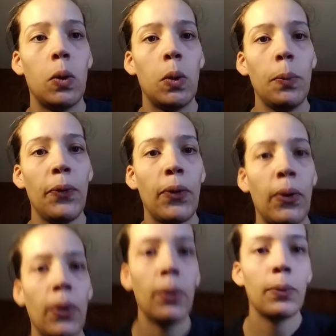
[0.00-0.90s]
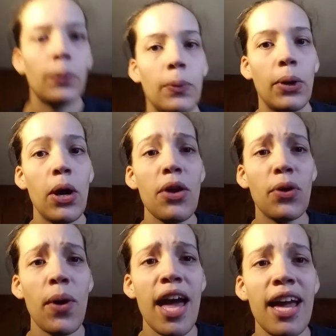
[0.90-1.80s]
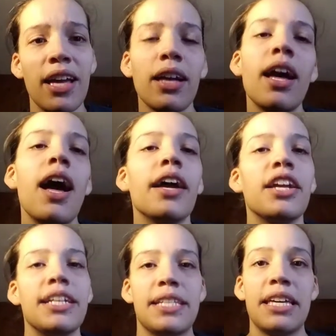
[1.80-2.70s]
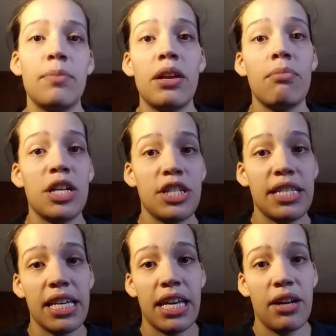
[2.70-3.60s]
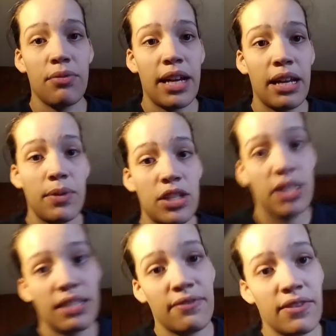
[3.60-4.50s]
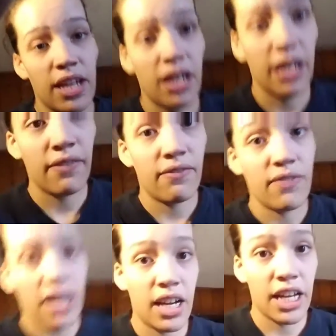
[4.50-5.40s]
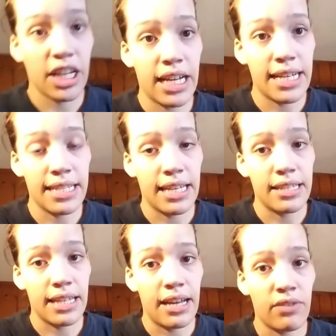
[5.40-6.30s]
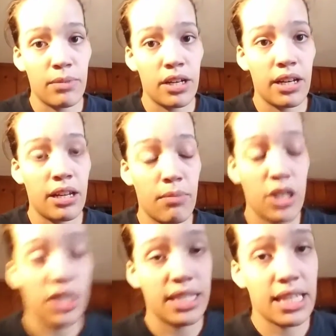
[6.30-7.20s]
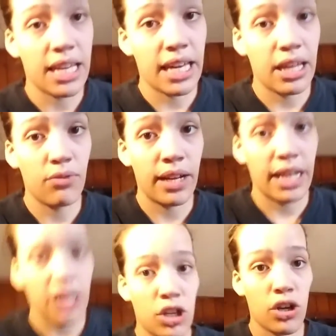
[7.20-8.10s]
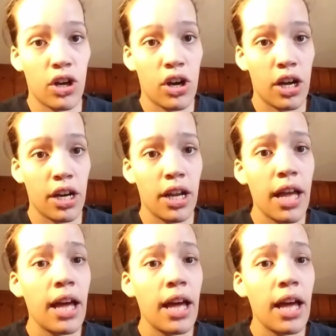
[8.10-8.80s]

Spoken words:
Oopsie. Earthquake! You need to keep an emergency kit ready, which is a very, very good idea to have an emergency kit ready in your car.